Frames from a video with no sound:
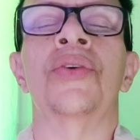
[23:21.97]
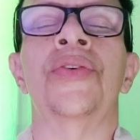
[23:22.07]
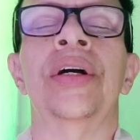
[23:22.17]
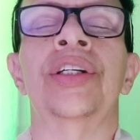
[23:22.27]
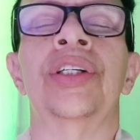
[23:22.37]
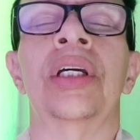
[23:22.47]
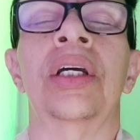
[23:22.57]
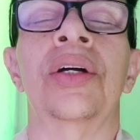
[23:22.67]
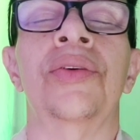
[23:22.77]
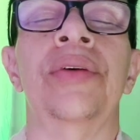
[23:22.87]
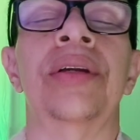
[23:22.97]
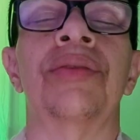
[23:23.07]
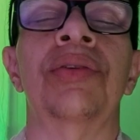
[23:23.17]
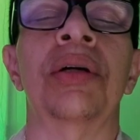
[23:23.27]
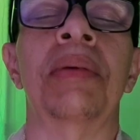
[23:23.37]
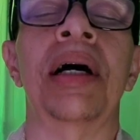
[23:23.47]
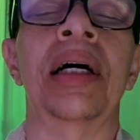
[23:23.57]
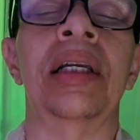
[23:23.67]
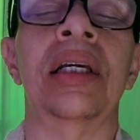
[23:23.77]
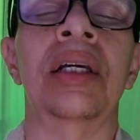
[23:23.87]
fresh air right through your
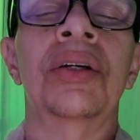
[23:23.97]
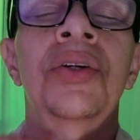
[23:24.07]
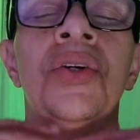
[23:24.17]
body.